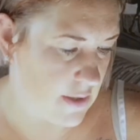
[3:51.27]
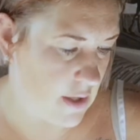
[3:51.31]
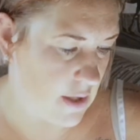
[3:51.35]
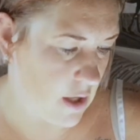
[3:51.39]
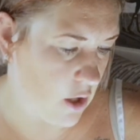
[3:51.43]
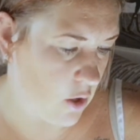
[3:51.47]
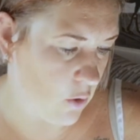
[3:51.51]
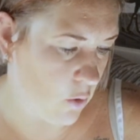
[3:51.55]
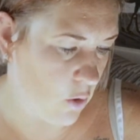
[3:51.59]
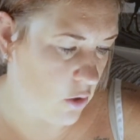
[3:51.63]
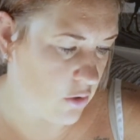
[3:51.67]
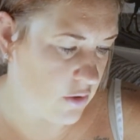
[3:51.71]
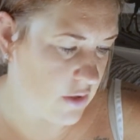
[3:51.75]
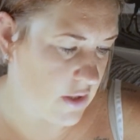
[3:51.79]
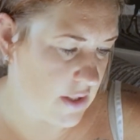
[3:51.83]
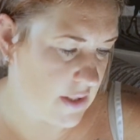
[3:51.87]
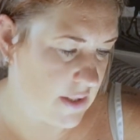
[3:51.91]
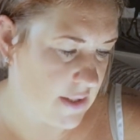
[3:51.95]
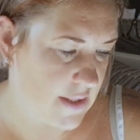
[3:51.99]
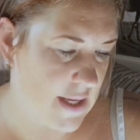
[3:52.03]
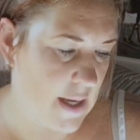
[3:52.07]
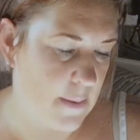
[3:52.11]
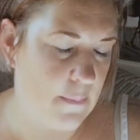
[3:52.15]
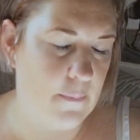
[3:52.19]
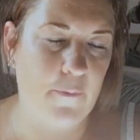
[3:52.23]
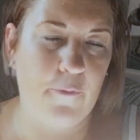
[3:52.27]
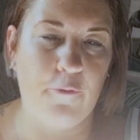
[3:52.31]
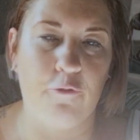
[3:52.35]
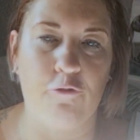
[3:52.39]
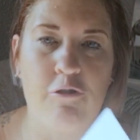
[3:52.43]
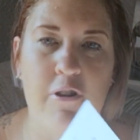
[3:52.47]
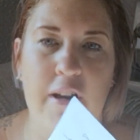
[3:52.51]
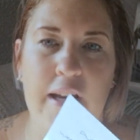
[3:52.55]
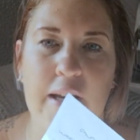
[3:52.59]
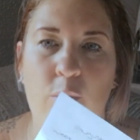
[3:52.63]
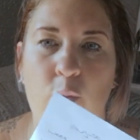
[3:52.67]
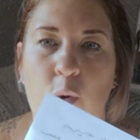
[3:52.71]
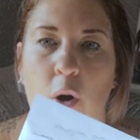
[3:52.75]
So on to step
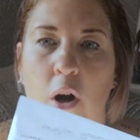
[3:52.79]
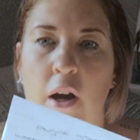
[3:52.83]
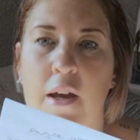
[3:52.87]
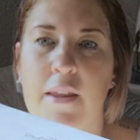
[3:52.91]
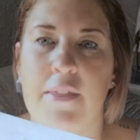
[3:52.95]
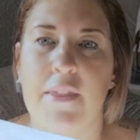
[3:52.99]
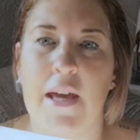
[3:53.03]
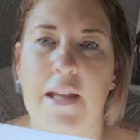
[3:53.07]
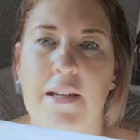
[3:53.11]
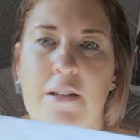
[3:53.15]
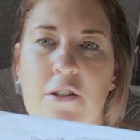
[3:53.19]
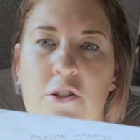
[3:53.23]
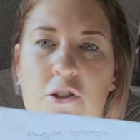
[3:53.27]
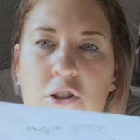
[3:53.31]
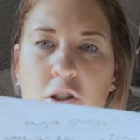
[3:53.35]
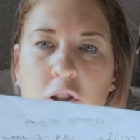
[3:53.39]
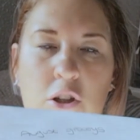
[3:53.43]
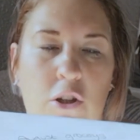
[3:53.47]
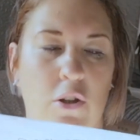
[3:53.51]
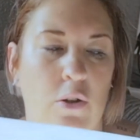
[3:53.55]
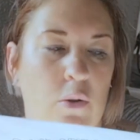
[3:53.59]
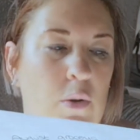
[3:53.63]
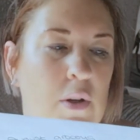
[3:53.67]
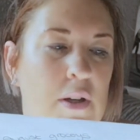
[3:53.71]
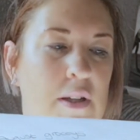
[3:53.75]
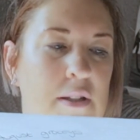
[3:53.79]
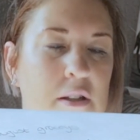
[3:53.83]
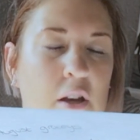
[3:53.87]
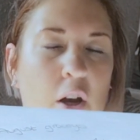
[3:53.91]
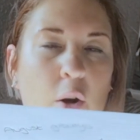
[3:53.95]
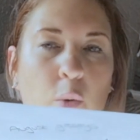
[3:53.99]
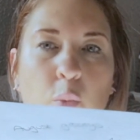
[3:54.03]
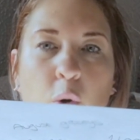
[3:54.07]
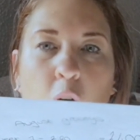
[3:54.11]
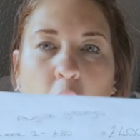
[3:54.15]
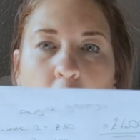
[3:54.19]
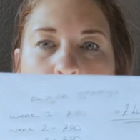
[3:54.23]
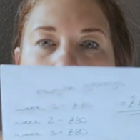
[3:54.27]
three. What I then do is I
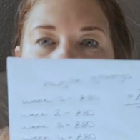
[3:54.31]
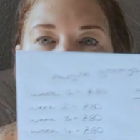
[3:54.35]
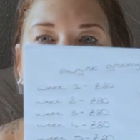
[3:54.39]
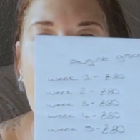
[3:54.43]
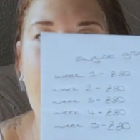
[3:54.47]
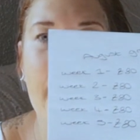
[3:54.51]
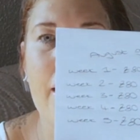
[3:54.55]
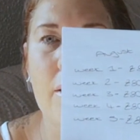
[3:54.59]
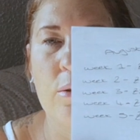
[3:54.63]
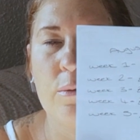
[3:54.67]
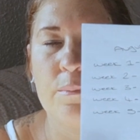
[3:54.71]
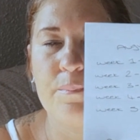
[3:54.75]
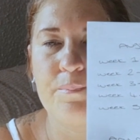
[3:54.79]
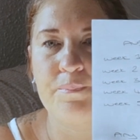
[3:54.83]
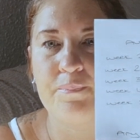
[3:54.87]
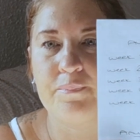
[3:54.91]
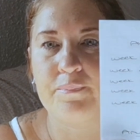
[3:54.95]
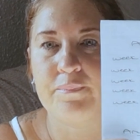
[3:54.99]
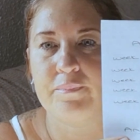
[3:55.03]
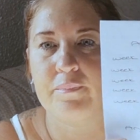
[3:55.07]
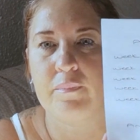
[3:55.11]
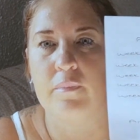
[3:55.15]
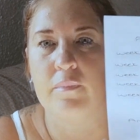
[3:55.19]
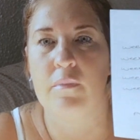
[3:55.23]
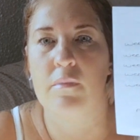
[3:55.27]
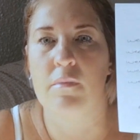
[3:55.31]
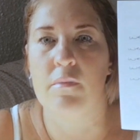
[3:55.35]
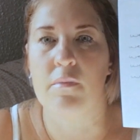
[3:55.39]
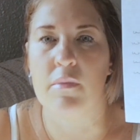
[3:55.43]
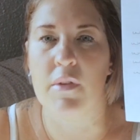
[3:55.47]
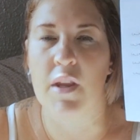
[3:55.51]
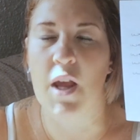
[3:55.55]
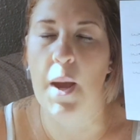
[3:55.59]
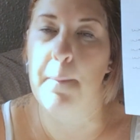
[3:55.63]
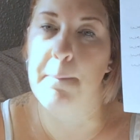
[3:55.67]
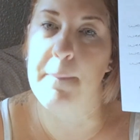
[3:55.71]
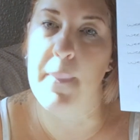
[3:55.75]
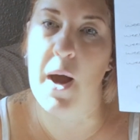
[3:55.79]
work out
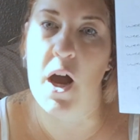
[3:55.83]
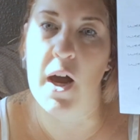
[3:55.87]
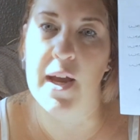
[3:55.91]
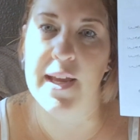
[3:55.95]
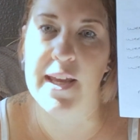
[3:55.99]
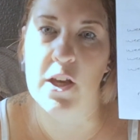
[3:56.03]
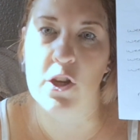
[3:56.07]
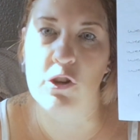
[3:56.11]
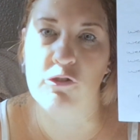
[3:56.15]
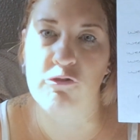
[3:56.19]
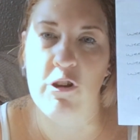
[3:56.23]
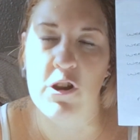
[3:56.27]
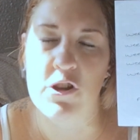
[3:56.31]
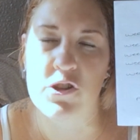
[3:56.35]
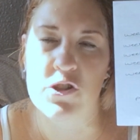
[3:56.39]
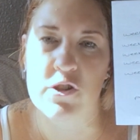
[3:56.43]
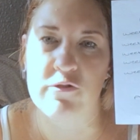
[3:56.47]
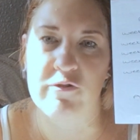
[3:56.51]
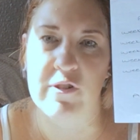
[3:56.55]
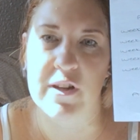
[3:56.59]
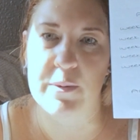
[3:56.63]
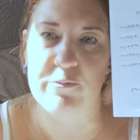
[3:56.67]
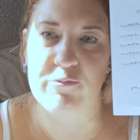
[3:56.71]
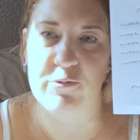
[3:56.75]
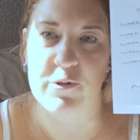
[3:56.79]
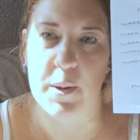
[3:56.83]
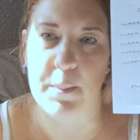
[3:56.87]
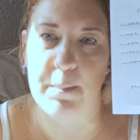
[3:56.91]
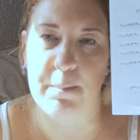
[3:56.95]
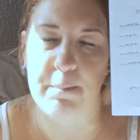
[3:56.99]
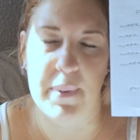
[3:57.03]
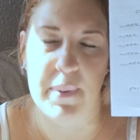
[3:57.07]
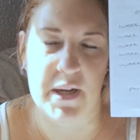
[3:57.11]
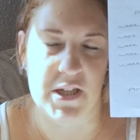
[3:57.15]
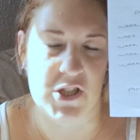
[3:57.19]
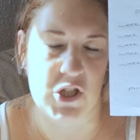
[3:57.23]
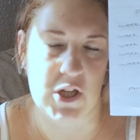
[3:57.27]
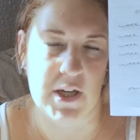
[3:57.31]
my grocery
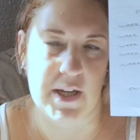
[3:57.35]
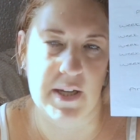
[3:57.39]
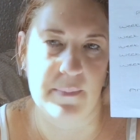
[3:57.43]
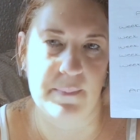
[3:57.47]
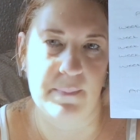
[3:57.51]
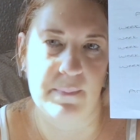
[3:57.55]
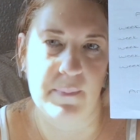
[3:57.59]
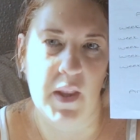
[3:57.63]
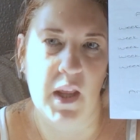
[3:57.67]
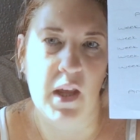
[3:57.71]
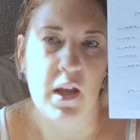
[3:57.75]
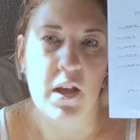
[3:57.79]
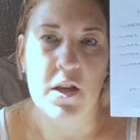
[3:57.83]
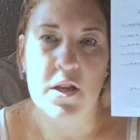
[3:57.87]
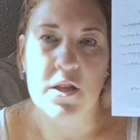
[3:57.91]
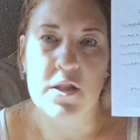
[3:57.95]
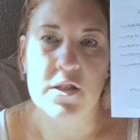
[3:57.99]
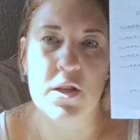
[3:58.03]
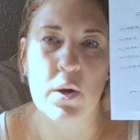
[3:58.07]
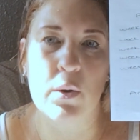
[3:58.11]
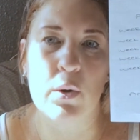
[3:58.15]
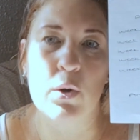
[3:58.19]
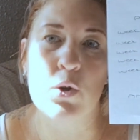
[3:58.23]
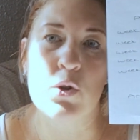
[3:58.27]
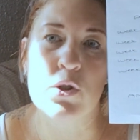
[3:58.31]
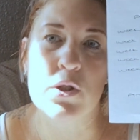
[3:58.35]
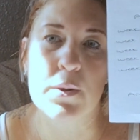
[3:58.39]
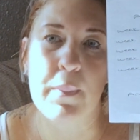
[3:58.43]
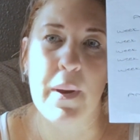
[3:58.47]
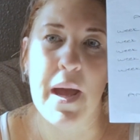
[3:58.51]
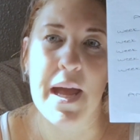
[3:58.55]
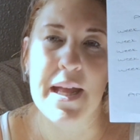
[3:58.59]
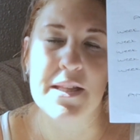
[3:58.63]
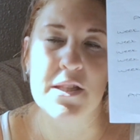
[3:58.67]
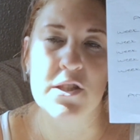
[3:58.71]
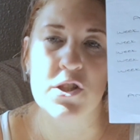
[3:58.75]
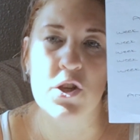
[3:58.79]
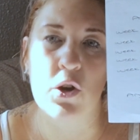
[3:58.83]
budget. So it all
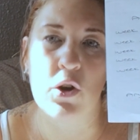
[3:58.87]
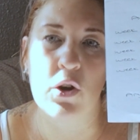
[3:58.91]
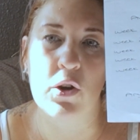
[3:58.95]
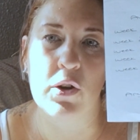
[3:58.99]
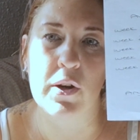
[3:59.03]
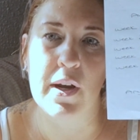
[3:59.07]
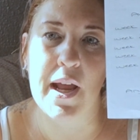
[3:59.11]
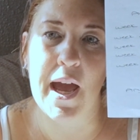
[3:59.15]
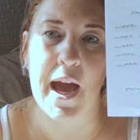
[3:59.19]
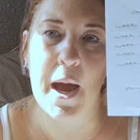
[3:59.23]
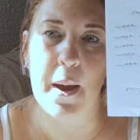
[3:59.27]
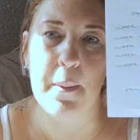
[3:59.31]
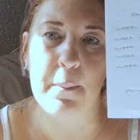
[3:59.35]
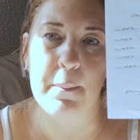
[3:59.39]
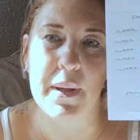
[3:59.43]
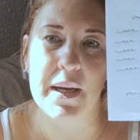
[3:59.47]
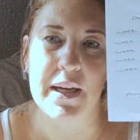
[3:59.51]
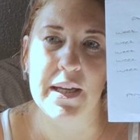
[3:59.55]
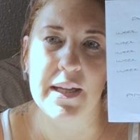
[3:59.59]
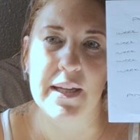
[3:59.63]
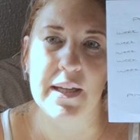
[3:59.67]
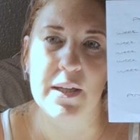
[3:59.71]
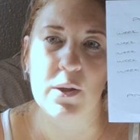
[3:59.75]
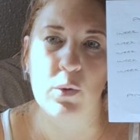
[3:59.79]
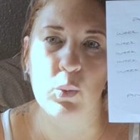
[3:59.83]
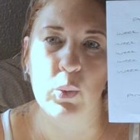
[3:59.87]
depends on how many